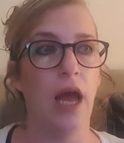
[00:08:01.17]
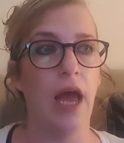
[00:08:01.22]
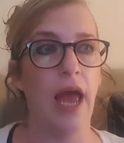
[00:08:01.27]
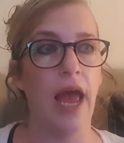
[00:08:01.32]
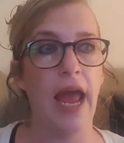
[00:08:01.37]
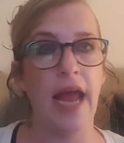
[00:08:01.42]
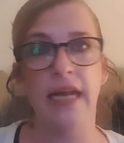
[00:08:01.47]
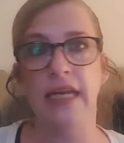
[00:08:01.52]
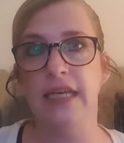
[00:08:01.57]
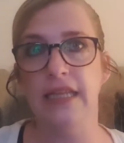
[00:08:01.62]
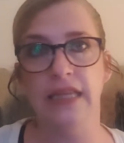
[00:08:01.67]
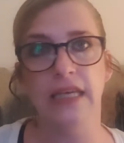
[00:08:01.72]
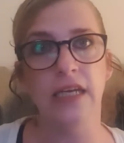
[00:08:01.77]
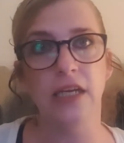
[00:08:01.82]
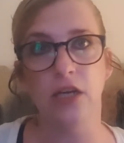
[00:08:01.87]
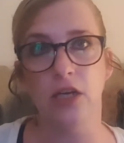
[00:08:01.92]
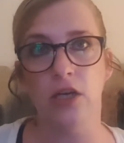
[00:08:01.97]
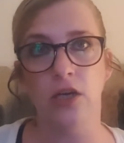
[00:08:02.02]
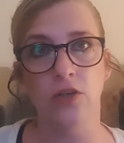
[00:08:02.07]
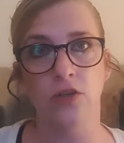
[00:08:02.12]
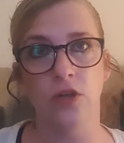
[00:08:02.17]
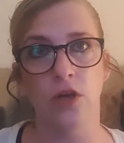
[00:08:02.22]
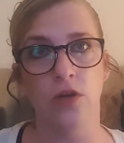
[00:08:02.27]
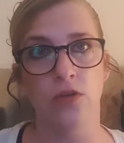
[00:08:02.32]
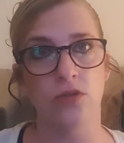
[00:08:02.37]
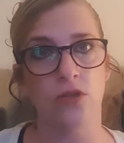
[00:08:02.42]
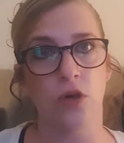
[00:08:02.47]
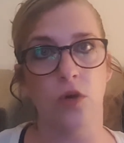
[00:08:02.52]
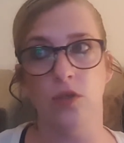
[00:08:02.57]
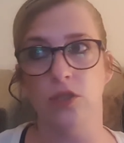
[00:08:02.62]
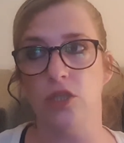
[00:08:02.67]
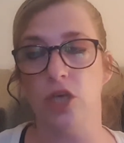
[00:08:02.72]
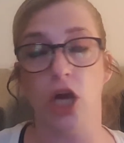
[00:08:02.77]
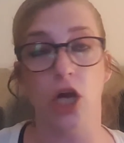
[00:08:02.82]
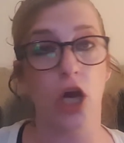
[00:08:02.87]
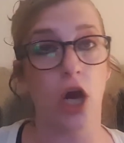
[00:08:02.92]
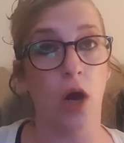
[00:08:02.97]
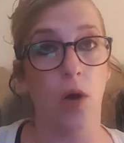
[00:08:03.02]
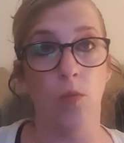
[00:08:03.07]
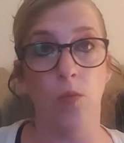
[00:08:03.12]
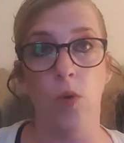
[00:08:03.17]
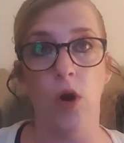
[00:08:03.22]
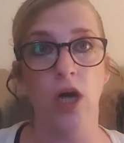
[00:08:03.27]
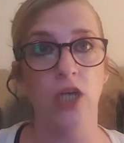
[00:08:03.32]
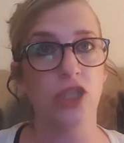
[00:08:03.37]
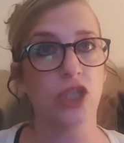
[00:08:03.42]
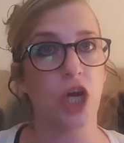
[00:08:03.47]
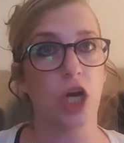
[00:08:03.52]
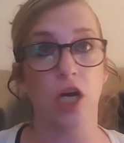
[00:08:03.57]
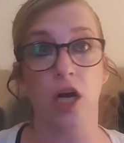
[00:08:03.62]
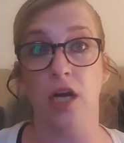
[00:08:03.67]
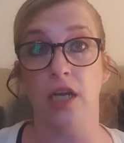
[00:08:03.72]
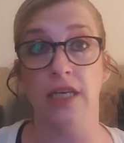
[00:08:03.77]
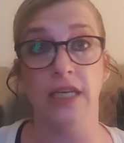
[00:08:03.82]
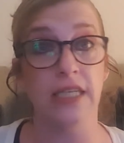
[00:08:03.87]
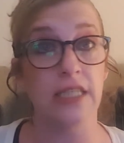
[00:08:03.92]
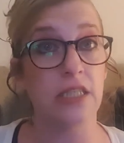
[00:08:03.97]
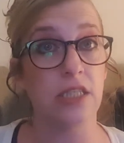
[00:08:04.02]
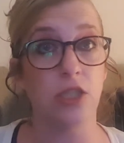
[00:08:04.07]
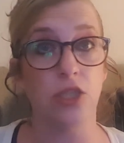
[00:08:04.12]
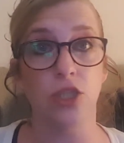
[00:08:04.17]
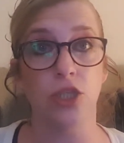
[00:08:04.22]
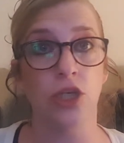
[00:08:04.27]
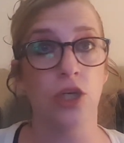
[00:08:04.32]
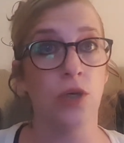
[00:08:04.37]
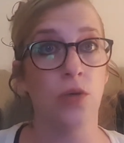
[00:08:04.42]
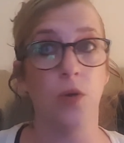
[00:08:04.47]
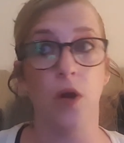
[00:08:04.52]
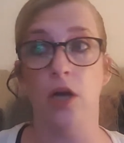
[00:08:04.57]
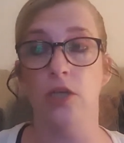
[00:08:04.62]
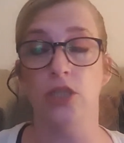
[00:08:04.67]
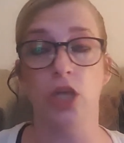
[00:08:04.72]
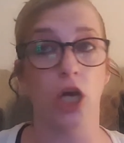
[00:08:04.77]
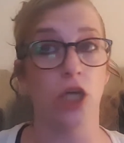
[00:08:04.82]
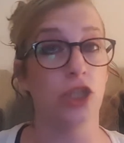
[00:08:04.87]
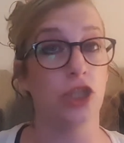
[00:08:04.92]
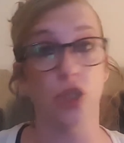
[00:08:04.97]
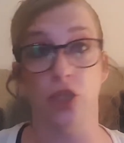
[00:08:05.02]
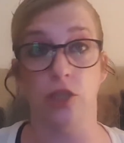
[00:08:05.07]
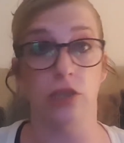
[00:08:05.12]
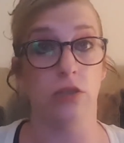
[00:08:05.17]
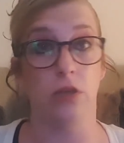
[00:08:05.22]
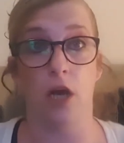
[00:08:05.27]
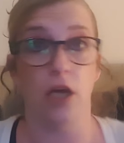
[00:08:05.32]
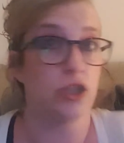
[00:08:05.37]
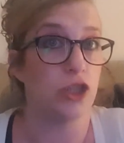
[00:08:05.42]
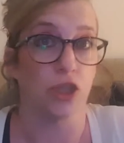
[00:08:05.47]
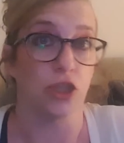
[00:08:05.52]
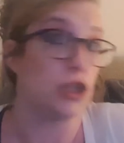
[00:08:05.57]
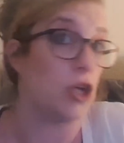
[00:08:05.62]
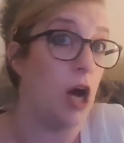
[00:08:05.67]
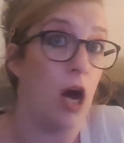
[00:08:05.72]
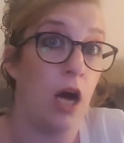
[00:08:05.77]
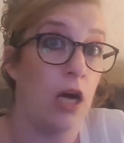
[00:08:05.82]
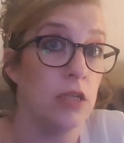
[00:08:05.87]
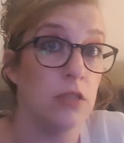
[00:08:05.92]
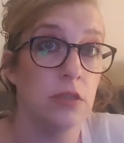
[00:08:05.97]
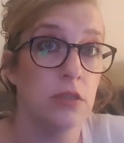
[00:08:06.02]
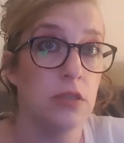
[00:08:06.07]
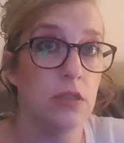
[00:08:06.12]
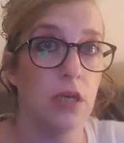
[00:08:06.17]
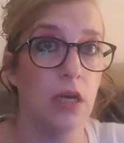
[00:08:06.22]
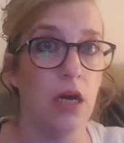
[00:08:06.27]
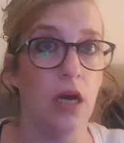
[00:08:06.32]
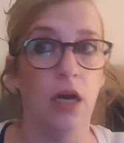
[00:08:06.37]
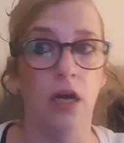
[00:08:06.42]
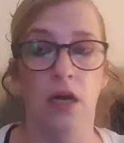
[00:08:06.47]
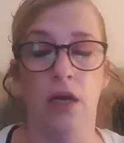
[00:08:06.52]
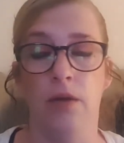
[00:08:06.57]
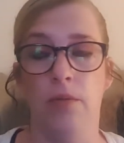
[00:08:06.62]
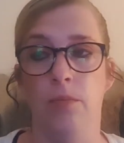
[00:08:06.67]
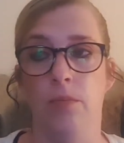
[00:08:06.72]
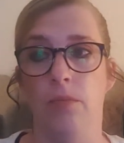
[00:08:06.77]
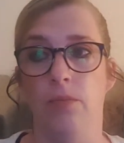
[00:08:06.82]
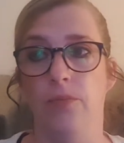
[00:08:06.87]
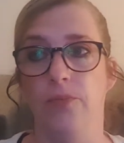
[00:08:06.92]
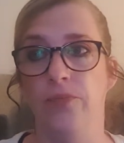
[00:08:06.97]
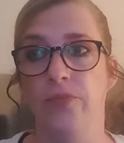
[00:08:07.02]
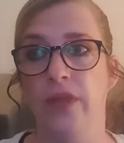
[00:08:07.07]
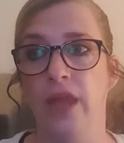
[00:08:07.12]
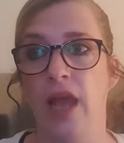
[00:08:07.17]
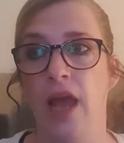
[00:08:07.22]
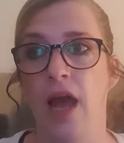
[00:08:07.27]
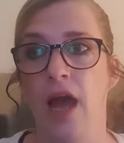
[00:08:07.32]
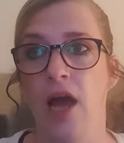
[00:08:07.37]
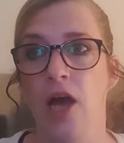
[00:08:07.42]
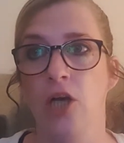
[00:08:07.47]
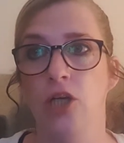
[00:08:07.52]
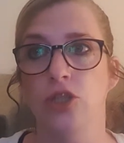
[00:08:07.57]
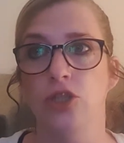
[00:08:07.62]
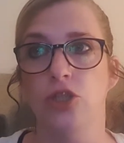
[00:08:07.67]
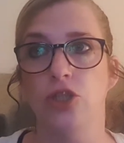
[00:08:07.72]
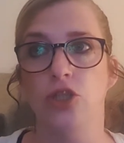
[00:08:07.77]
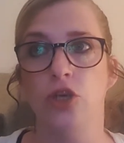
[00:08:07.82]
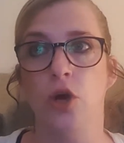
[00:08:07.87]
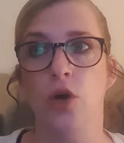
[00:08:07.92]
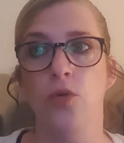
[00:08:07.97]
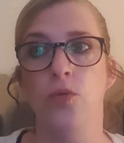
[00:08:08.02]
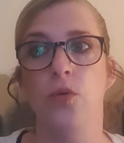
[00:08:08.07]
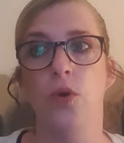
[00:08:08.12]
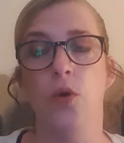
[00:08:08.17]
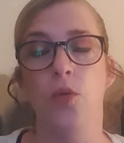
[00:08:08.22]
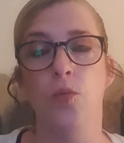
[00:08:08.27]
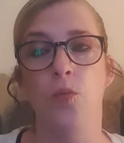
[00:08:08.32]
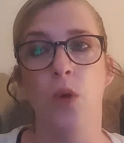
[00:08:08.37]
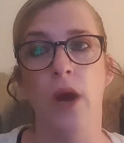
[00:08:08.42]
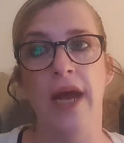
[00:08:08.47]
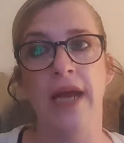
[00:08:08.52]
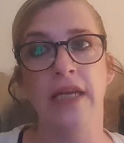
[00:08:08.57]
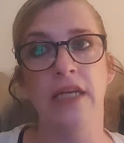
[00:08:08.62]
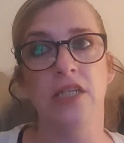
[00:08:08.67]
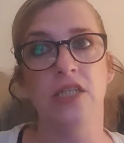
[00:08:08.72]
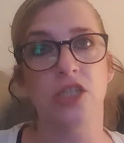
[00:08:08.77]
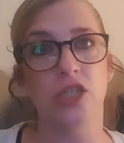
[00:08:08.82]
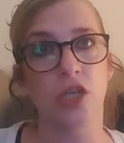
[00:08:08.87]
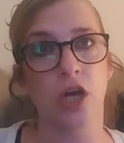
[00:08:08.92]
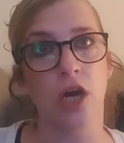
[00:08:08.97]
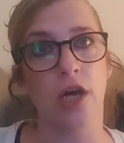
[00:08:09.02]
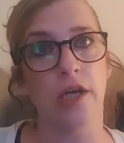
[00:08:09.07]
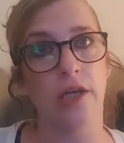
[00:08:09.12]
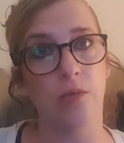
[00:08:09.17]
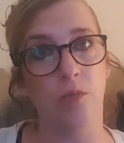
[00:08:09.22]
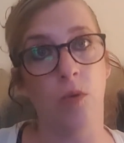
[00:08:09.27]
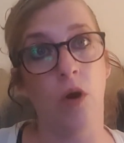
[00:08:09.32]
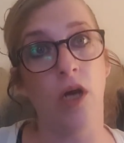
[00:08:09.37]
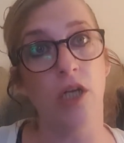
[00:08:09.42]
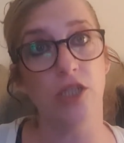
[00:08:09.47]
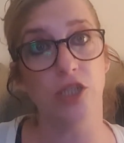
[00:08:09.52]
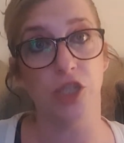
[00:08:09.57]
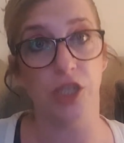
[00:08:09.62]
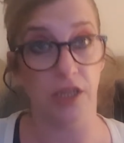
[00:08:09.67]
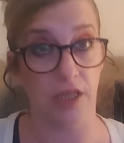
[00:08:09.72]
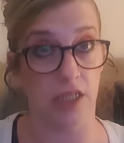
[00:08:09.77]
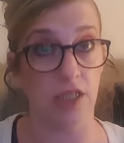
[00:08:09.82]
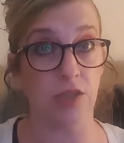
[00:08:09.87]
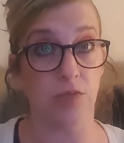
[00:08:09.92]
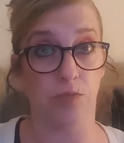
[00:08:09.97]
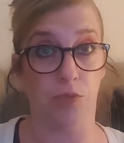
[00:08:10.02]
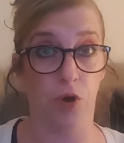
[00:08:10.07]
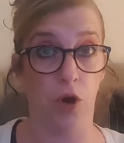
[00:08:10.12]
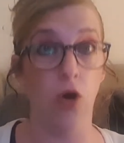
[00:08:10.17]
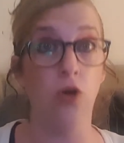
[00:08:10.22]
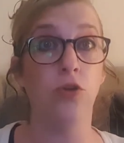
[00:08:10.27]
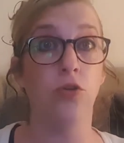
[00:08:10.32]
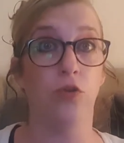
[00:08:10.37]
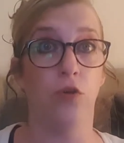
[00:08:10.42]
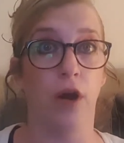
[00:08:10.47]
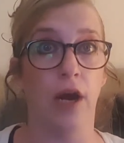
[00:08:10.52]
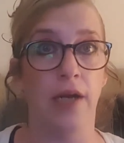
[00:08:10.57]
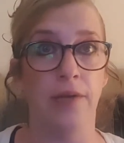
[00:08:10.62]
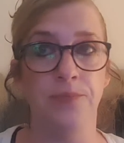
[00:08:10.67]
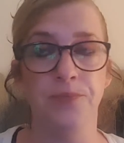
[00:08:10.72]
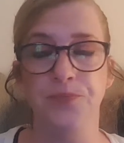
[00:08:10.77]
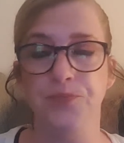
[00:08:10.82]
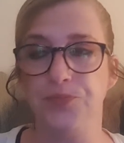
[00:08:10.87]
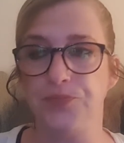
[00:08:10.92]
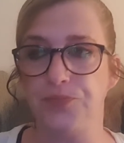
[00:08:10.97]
anything along those lines, I can't watch, I can't listen to, I just can't. So when I started watching this programme,